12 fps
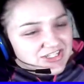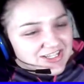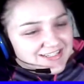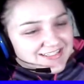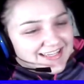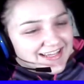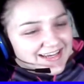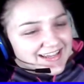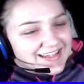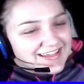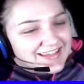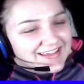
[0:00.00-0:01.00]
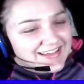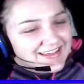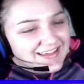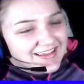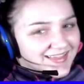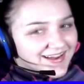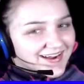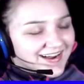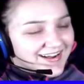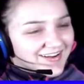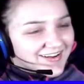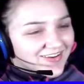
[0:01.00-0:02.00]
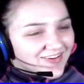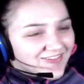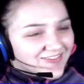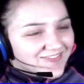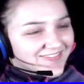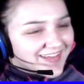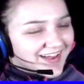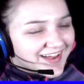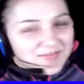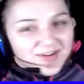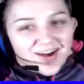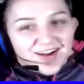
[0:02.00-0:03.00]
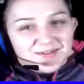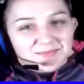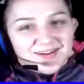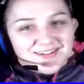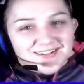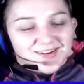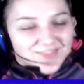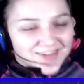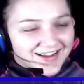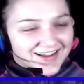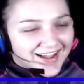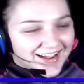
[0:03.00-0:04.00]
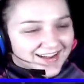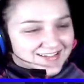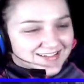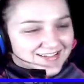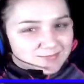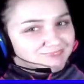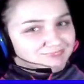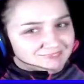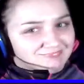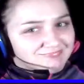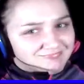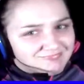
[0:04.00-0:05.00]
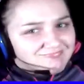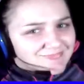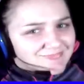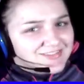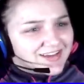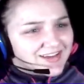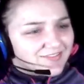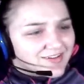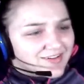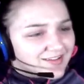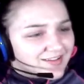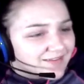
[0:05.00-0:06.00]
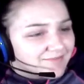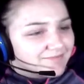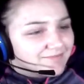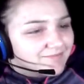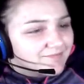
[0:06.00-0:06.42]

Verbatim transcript: Just kidding! I know. I'm talking to myself again, guys. Definitely.